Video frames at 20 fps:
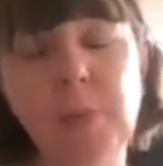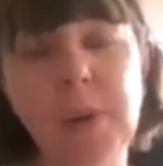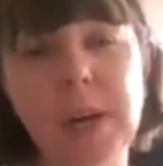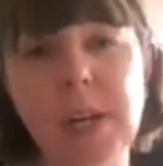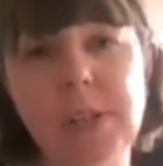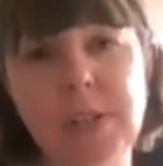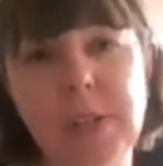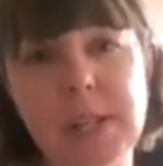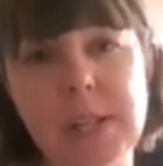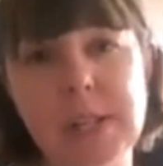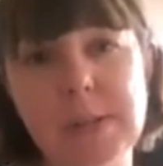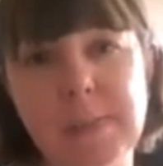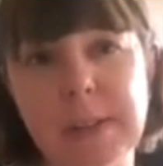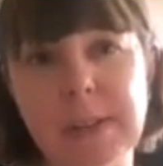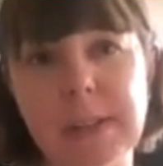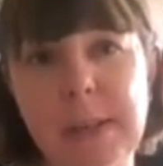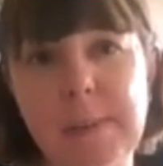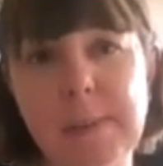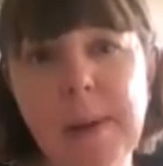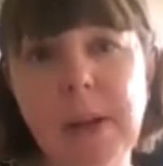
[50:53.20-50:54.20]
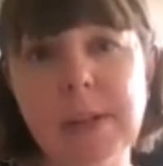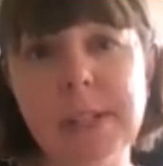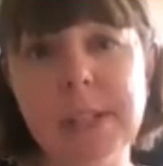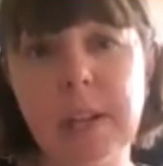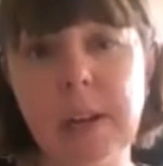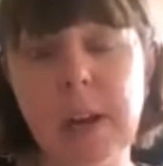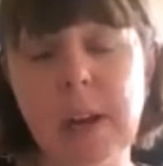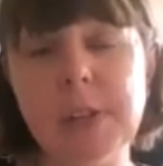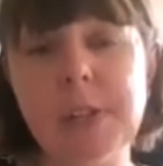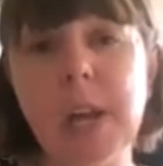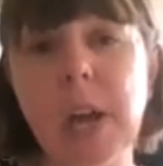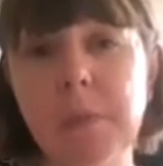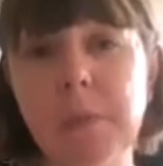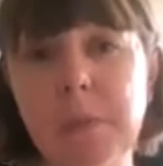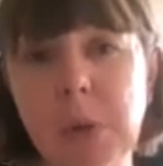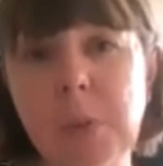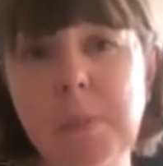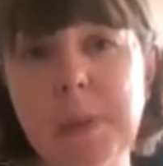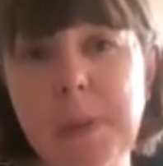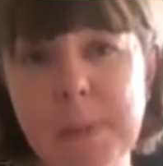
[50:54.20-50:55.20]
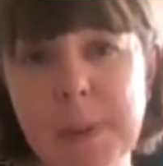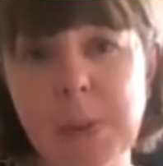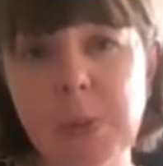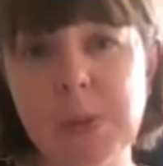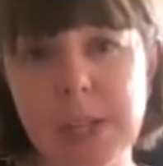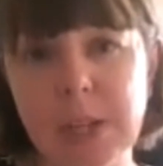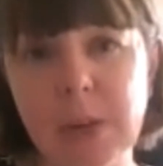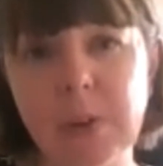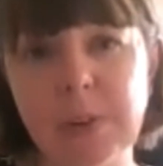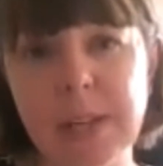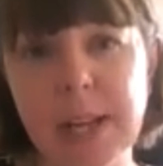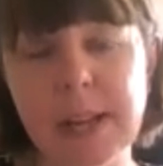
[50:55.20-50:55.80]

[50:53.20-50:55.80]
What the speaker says: when I do this monthly masterclass, I will be building on